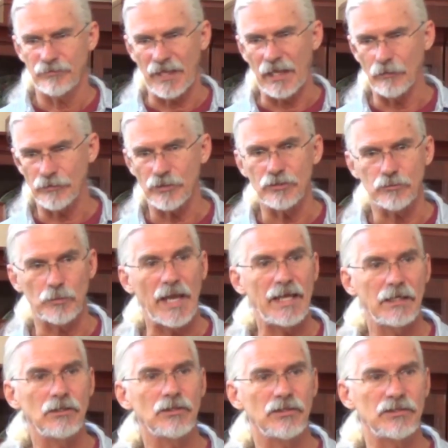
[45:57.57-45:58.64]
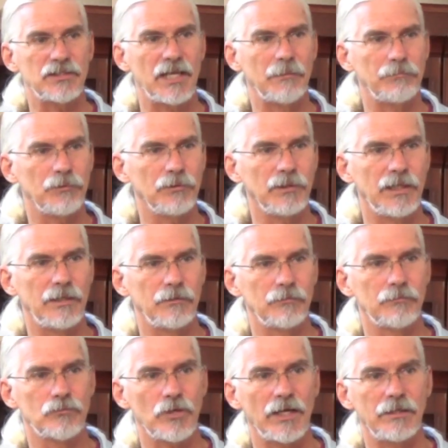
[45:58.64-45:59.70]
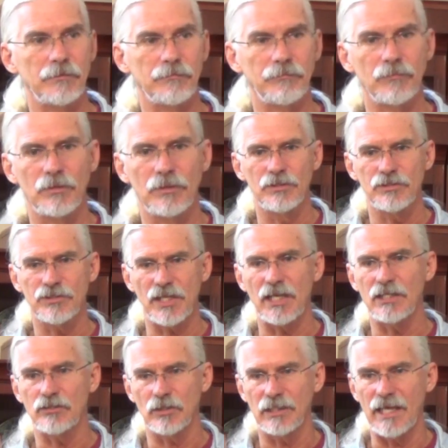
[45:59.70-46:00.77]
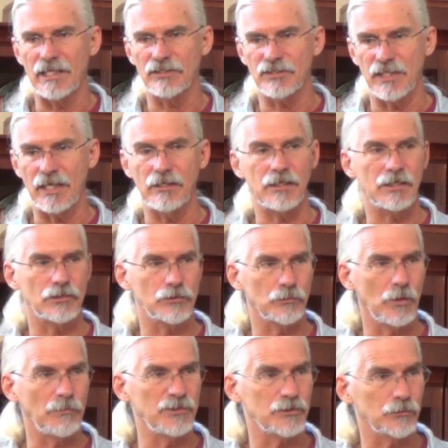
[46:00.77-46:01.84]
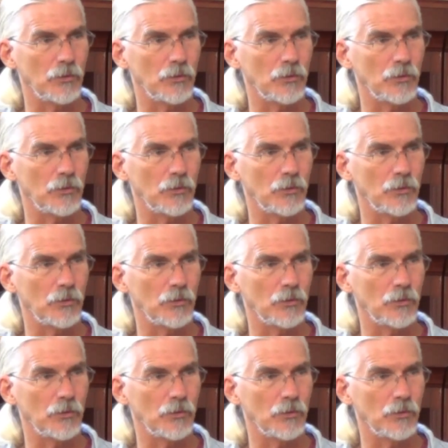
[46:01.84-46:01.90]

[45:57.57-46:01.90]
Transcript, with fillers: Thousands ran into the temple and tried to stage a last stand against the Romans.